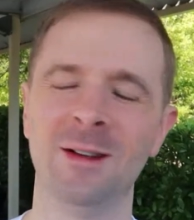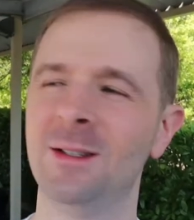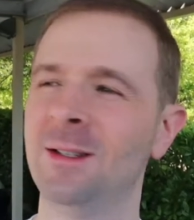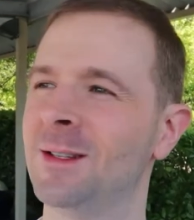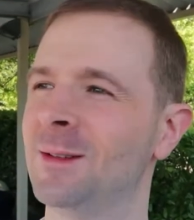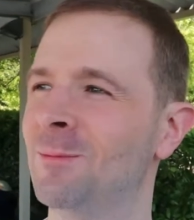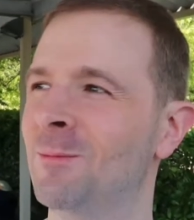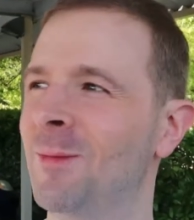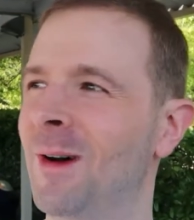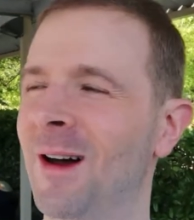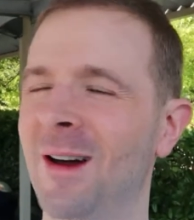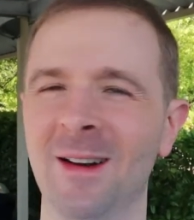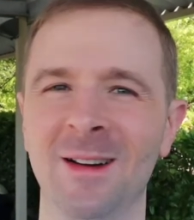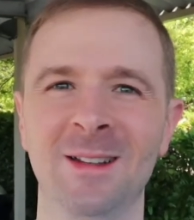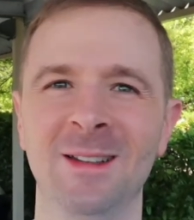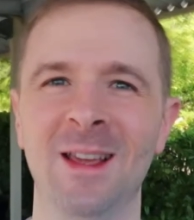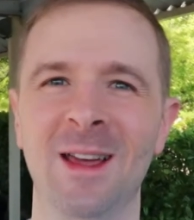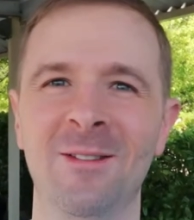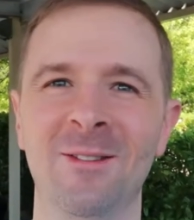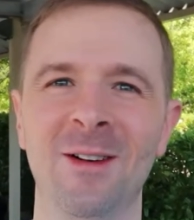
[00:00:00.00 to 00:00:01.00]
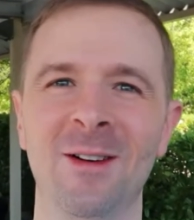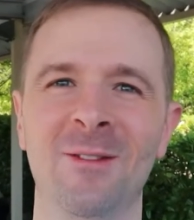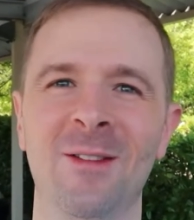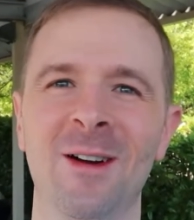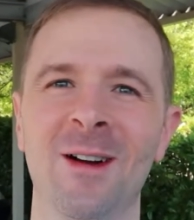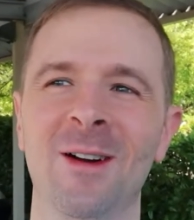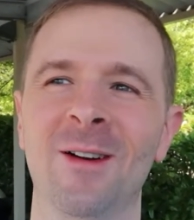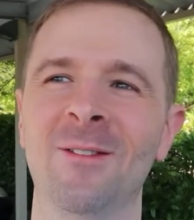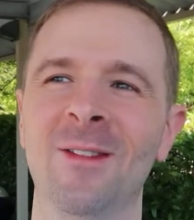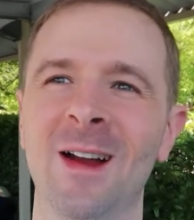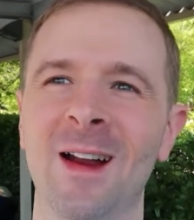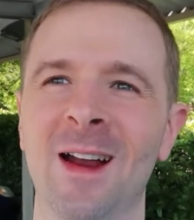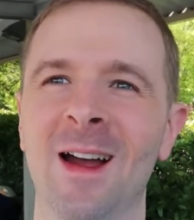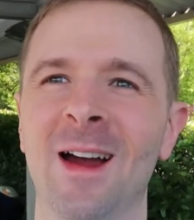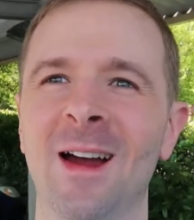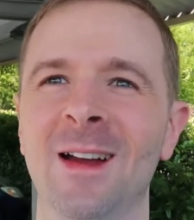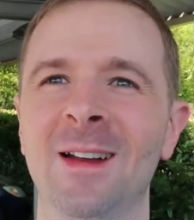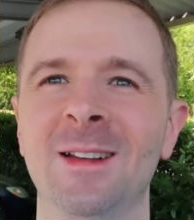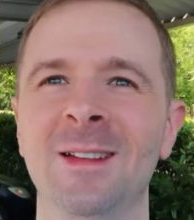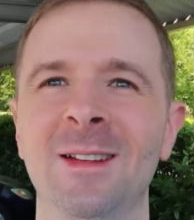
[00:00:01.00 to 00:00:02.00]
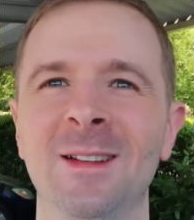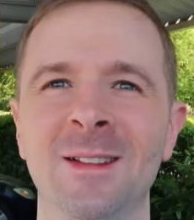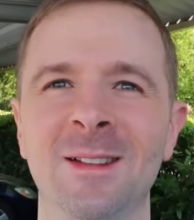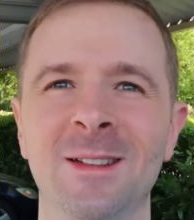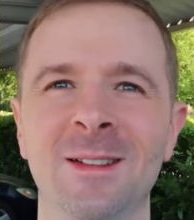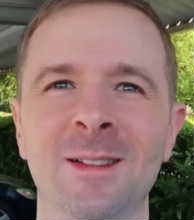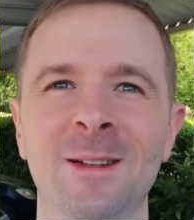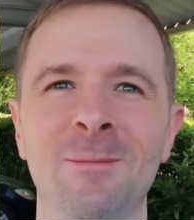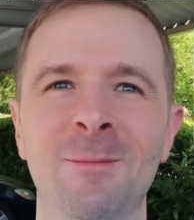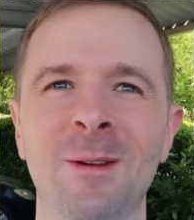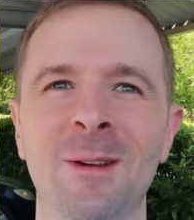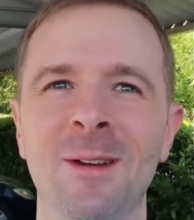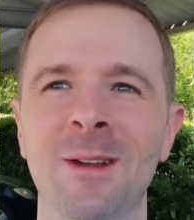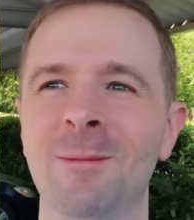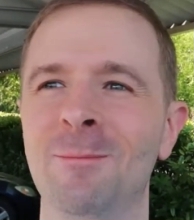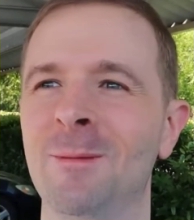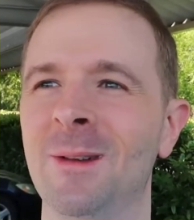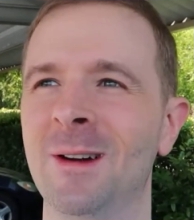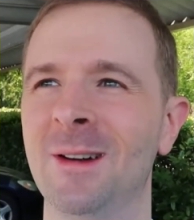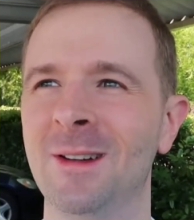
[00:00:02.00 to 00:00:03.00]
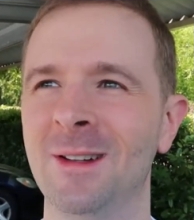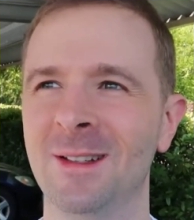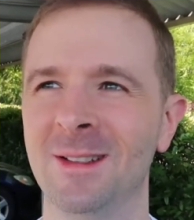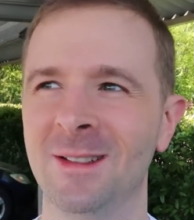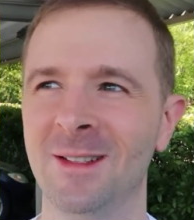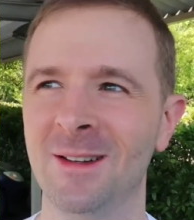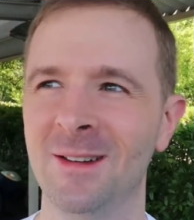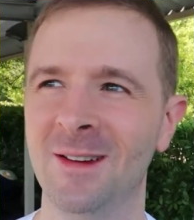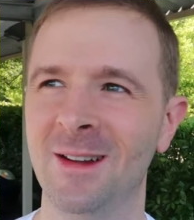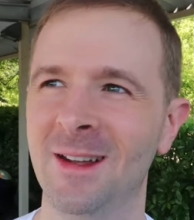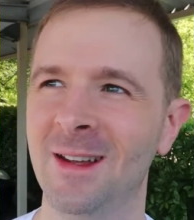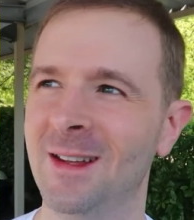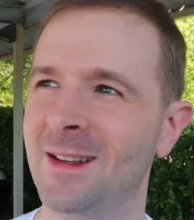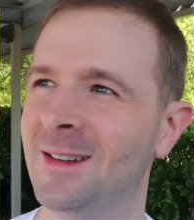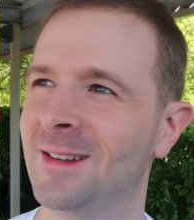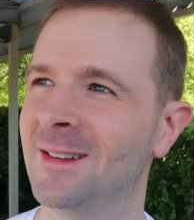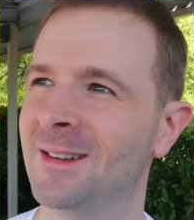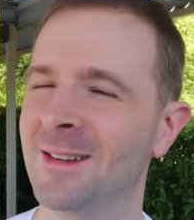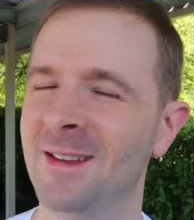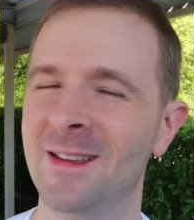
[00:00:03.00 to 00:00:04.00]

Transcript: there's just bugs everywhere. Oh my gosh, there's just a million bugs. Okay.